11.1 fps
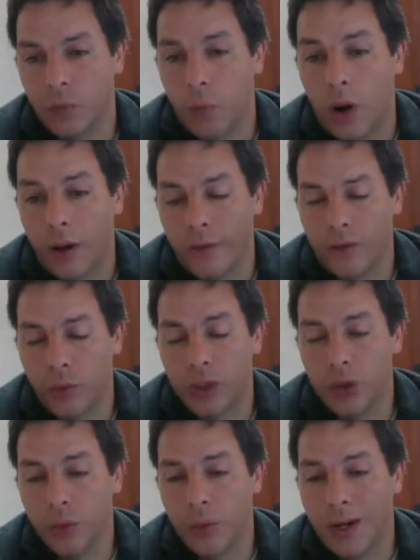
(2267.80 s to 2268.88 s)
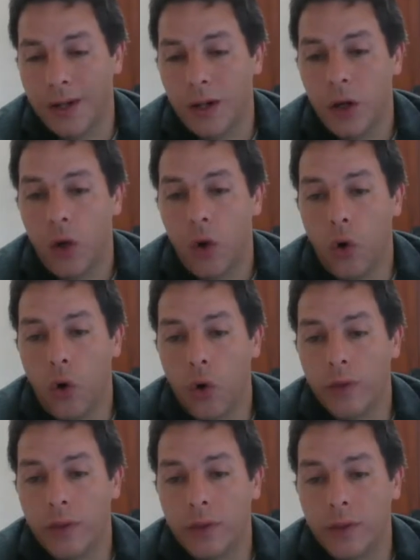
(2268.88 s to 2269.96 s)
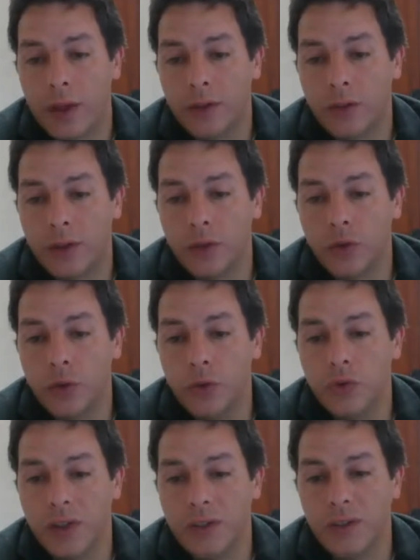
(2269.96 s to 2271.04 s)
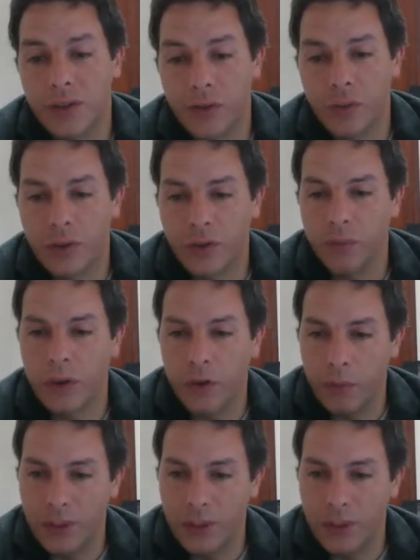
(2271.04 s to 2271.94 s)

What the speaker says: region 1, or that there are 2 successful experiments.